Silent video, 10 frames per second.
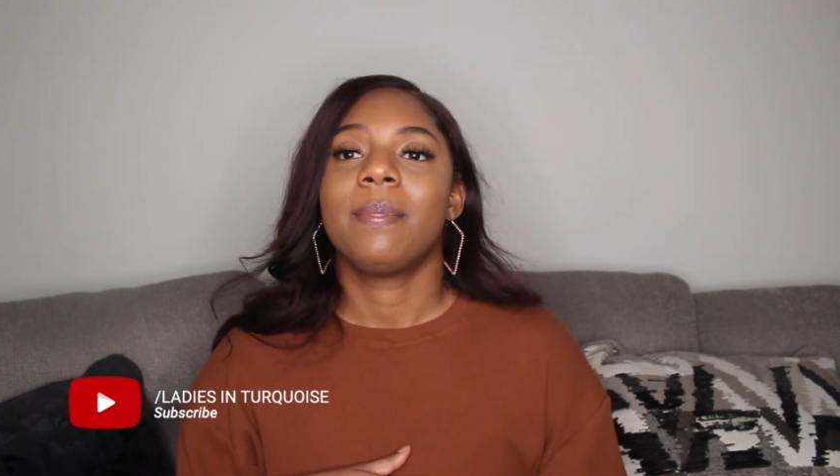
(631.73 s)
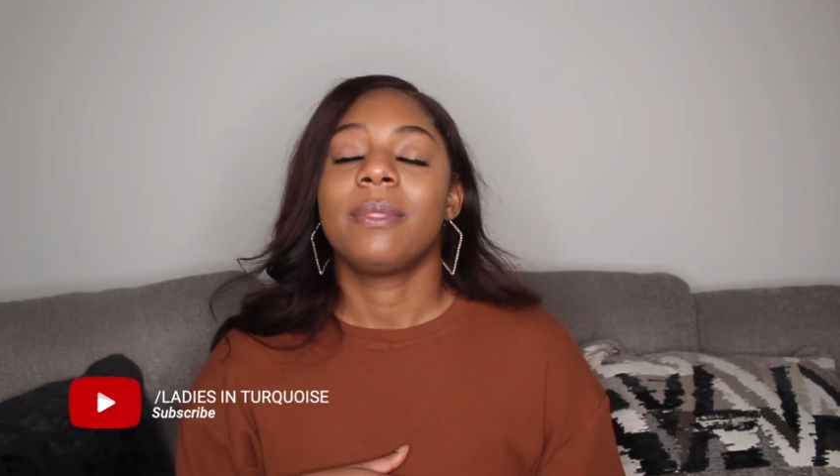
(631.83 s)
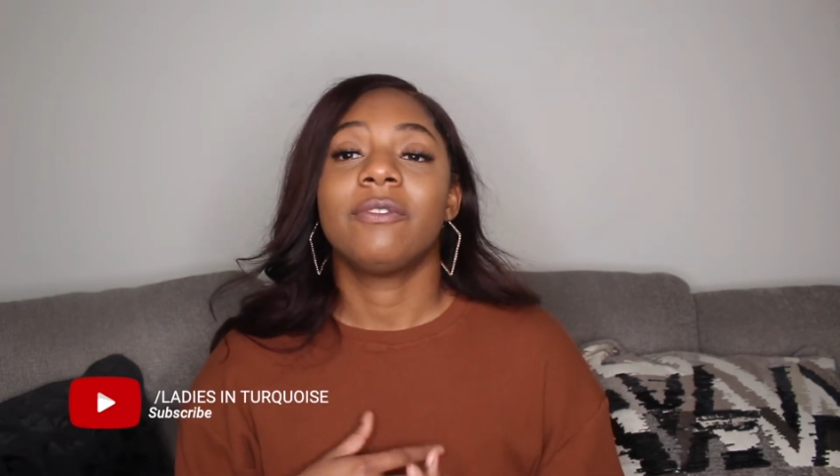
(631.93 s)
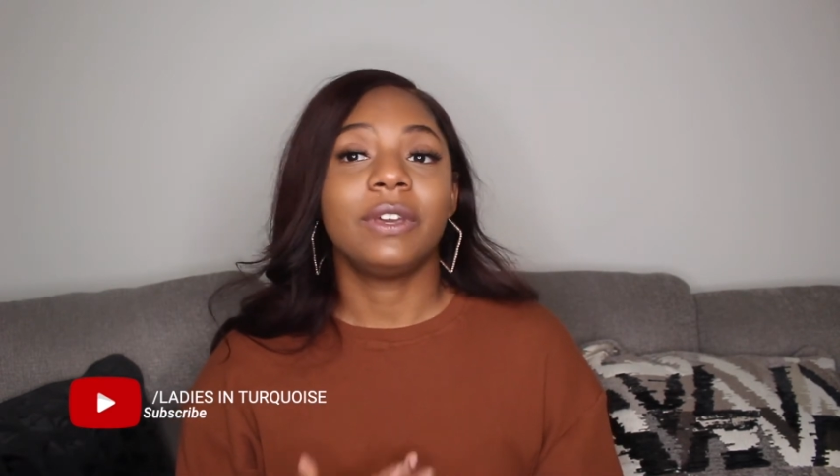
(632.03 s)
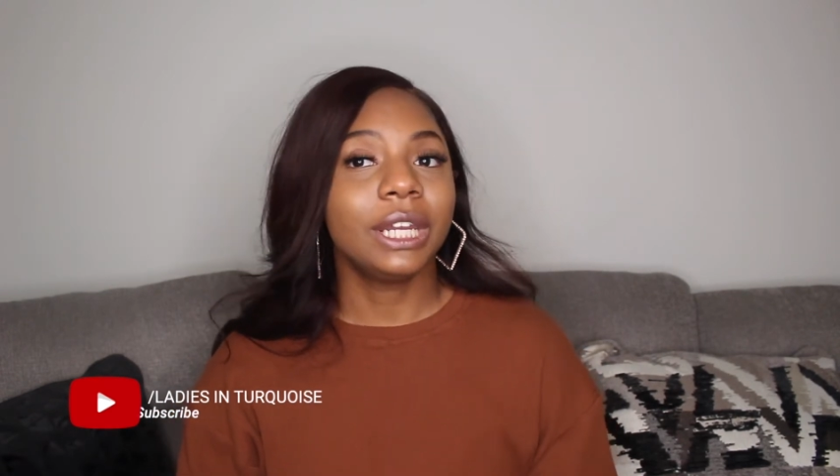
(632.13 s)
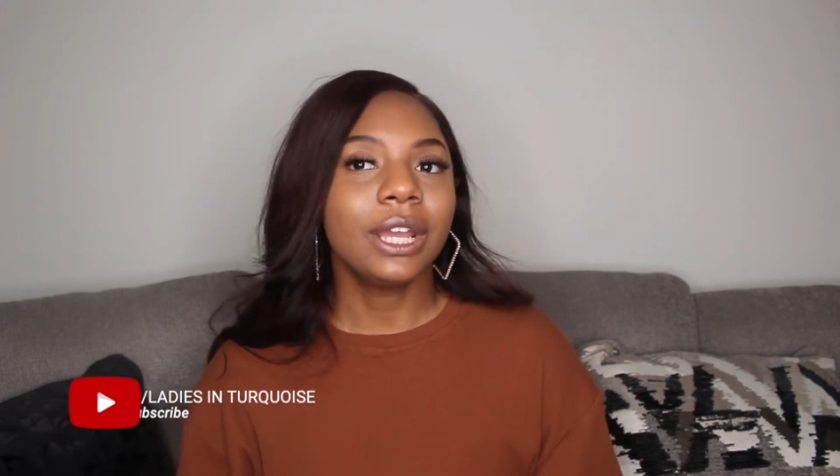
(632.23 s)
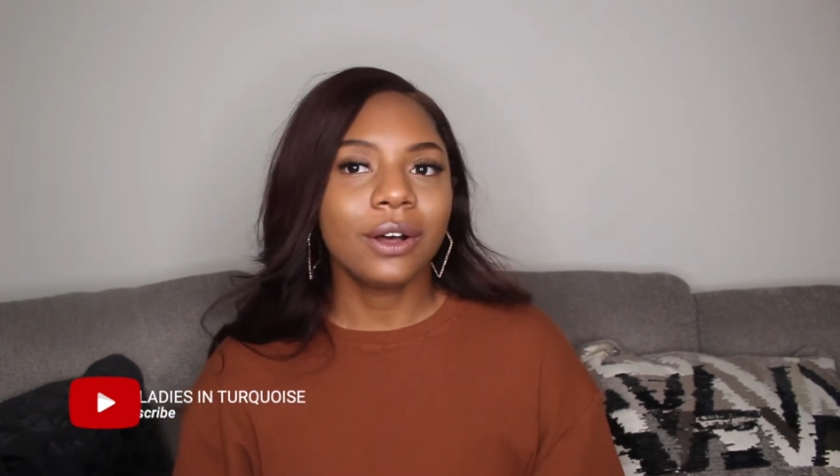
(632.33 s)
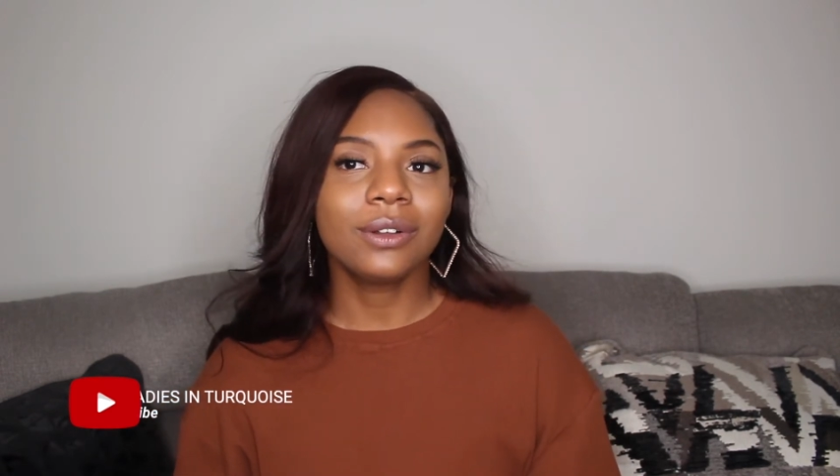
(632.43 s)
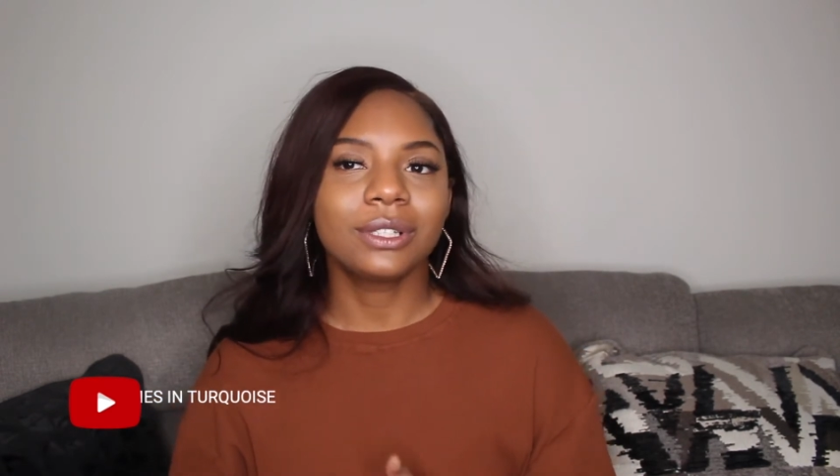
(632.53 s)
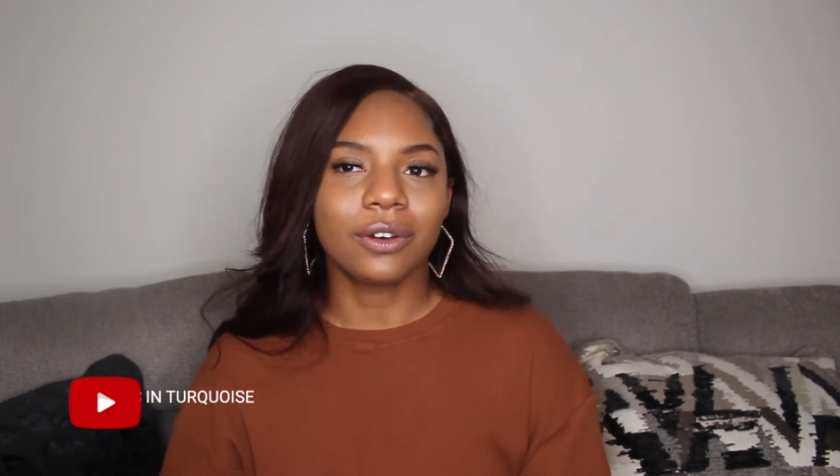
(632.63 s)

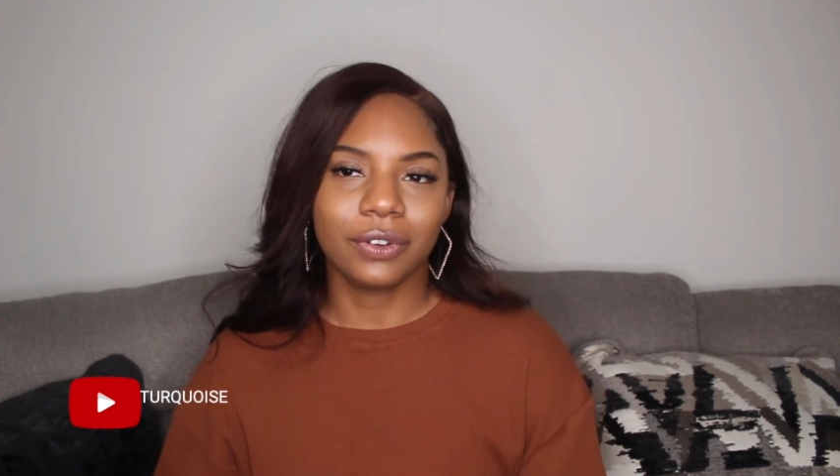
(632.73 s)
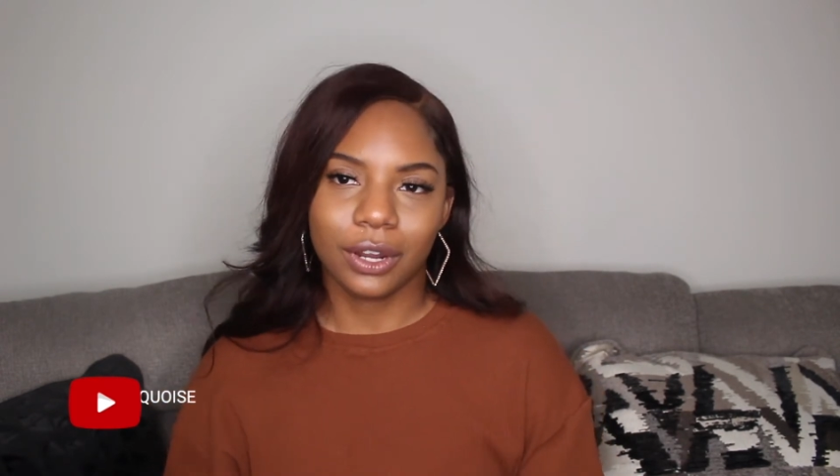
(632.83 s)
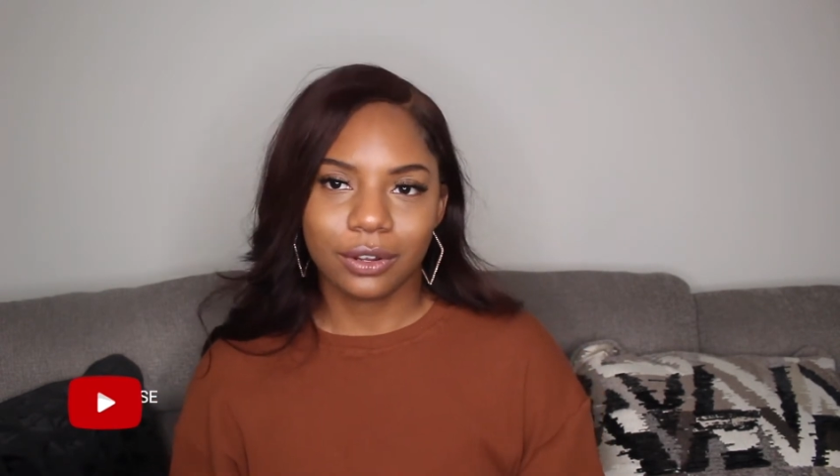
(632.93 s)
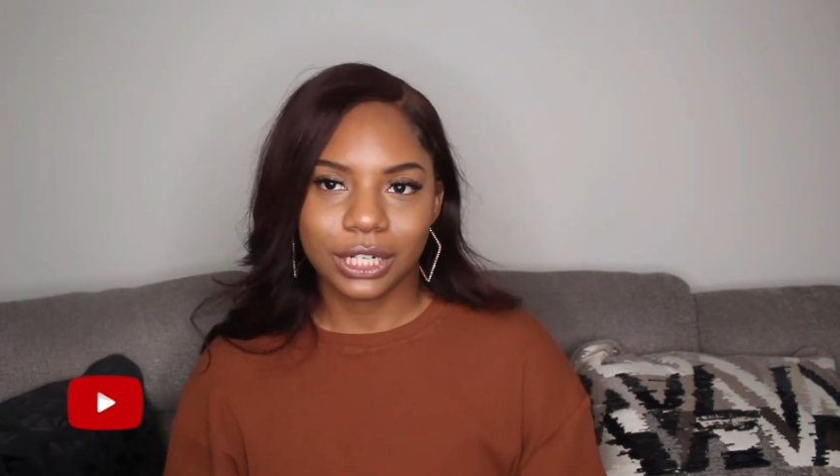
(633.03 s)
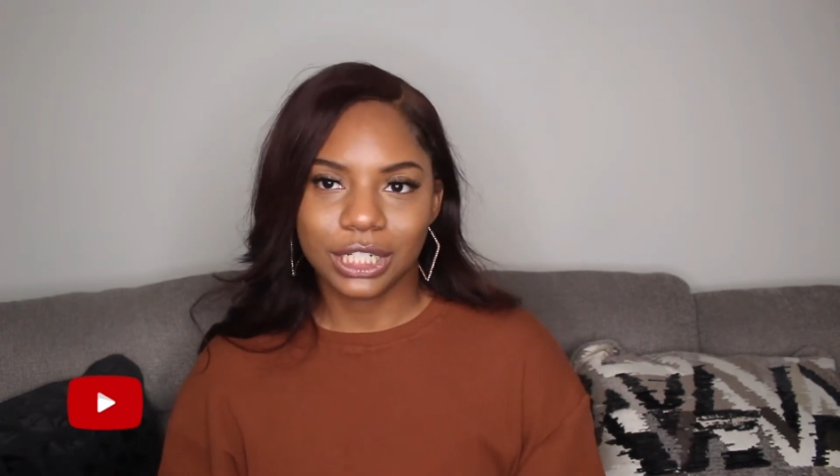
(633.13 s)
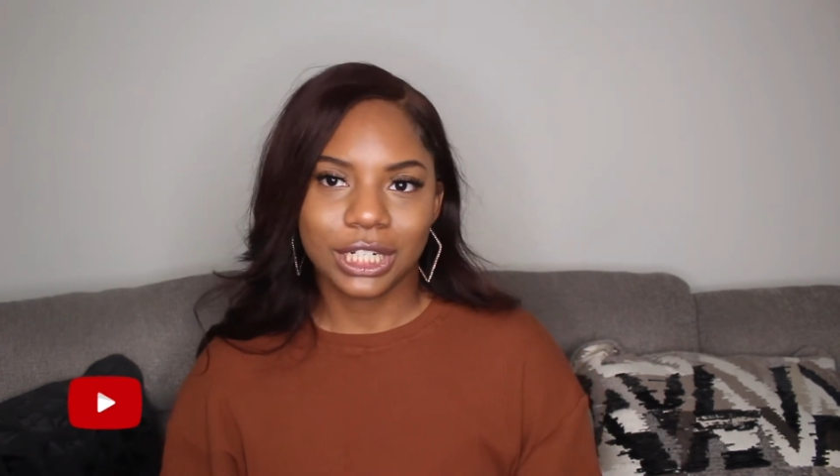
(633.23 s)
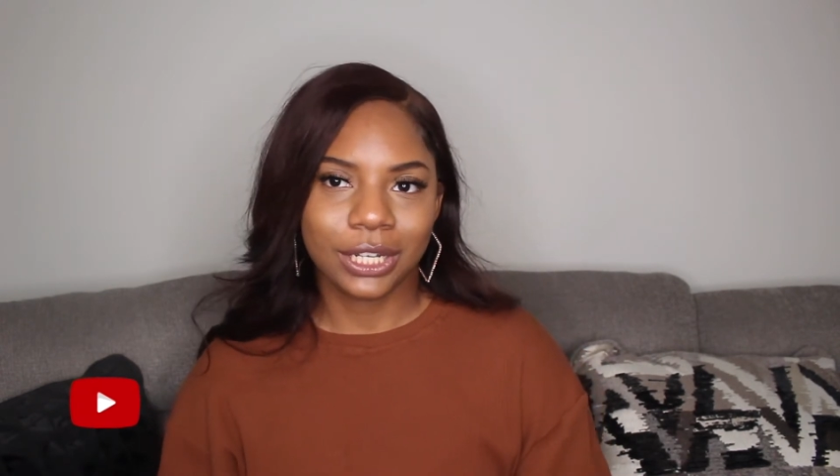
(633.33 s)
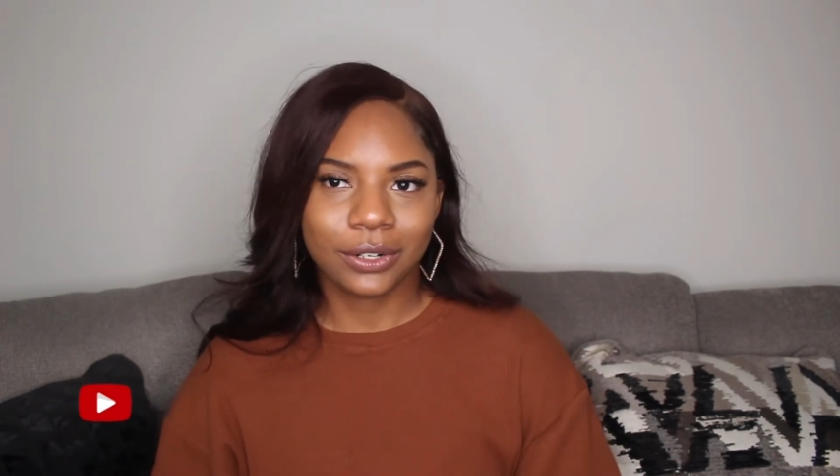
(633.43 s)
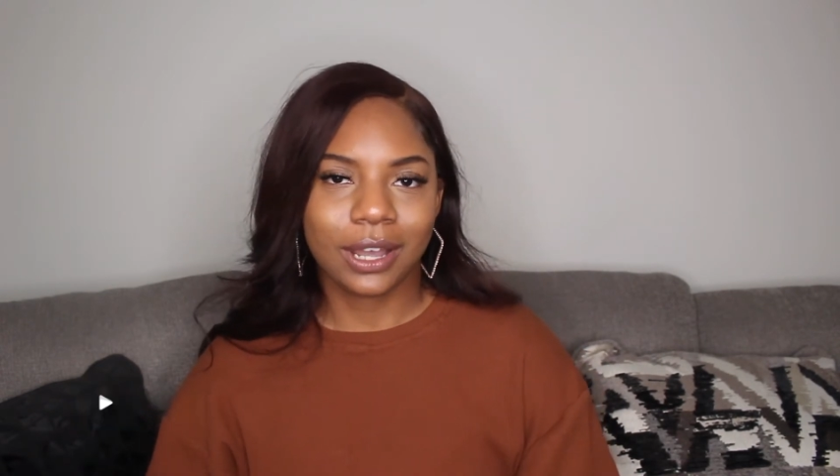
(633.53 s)
videos over here on this channel.